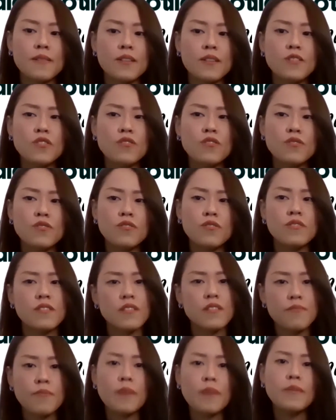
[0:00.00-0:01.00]
you know,
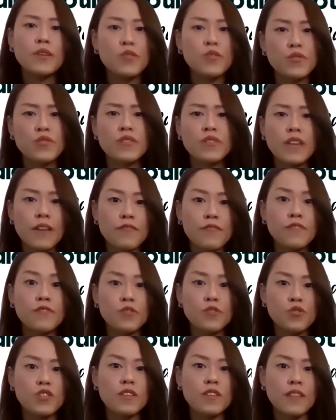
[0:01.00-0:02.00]
maybe you don't have a
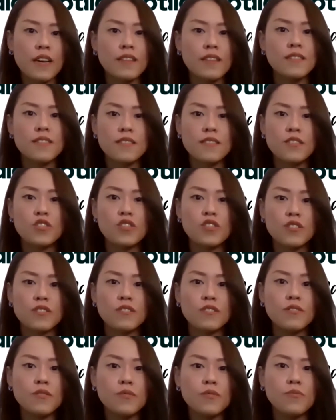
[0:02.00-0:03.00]
future in anesthesia,
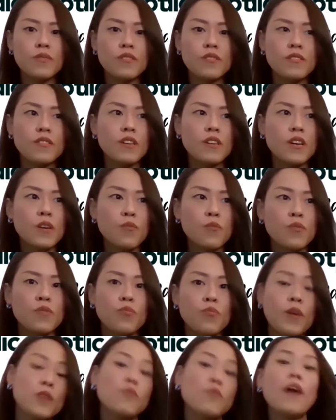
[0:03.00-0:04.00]
you know, with
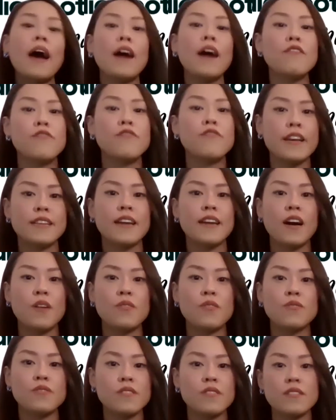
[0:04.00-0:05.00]
what you have right
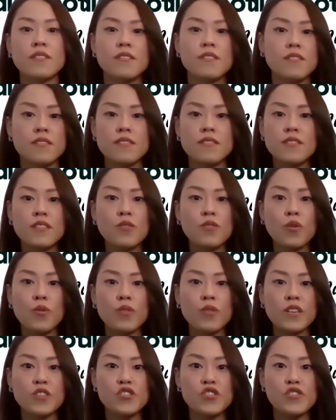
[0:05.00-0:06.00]
now, this
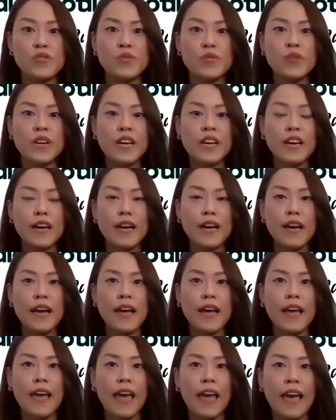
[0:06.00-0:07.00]
whole issue.
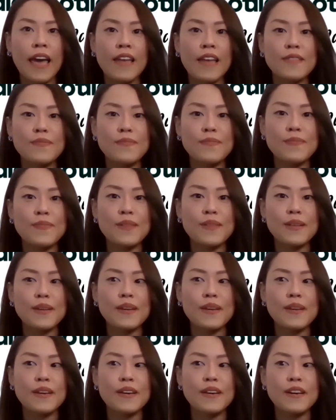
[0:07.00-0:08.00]
And
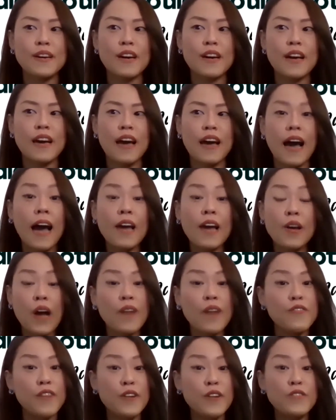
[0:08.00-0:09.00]

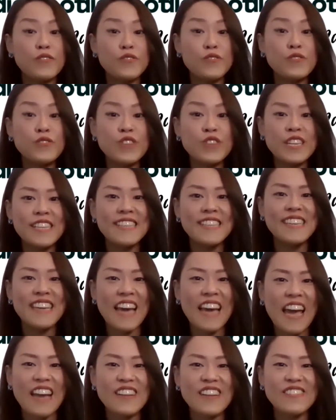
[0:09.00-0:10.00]
I felt really
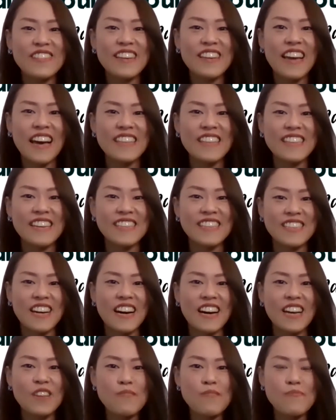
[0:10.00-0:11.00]
angry at that
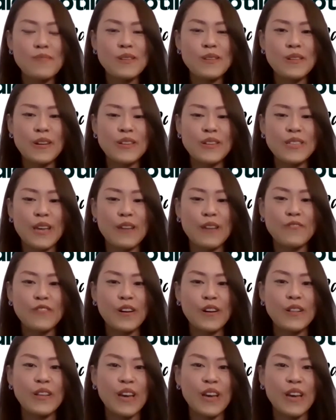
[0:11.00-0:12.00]
time because I
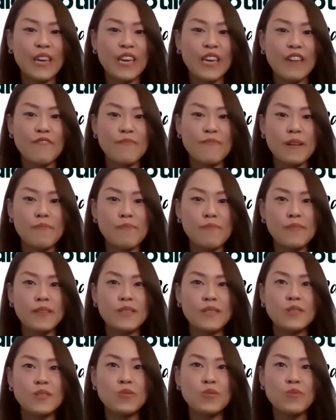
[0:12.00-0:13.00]
felt like I gave my
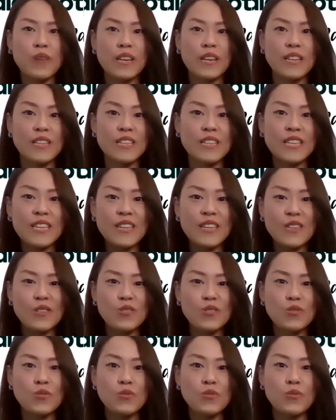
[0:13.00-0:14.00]
blood, sweat and
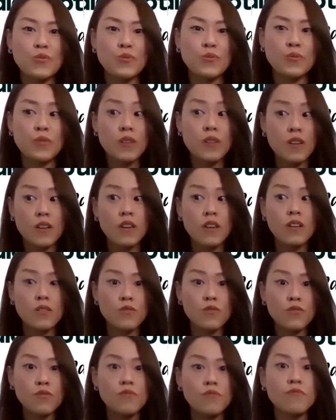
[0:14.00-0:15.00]
tears
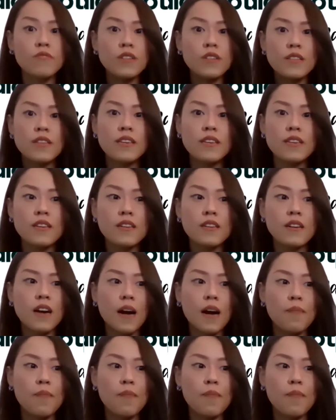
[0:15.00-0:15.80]
to really,